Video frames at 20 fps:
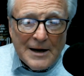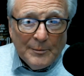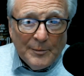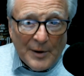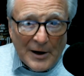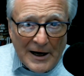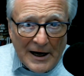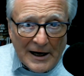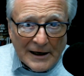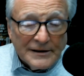
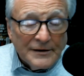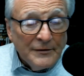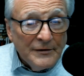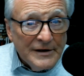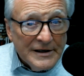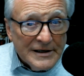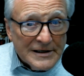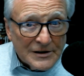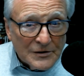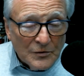But
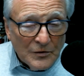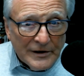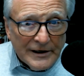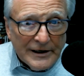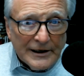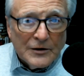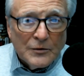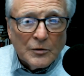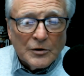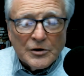this
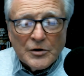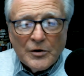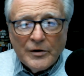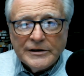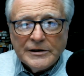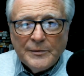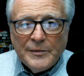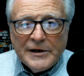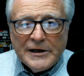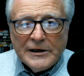week we're
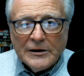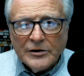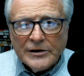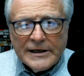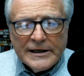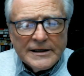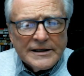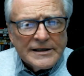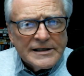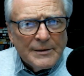going to be
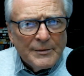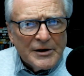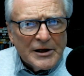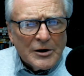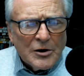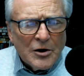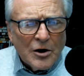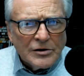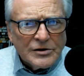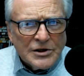looking at some of the
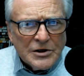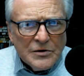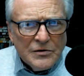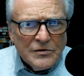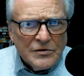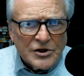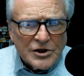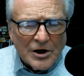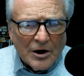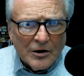
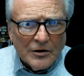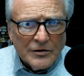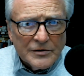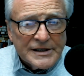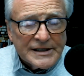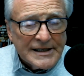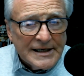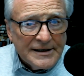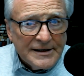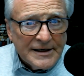cartoon shows,
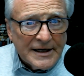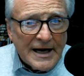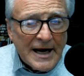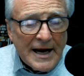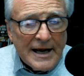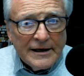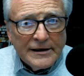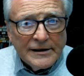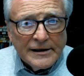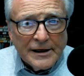
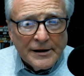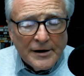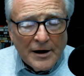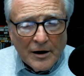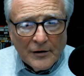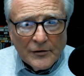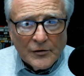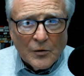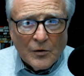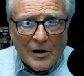syndicated and
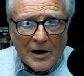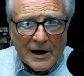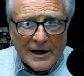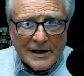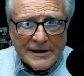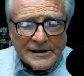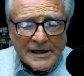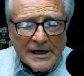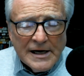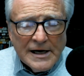
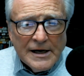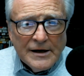otherwise,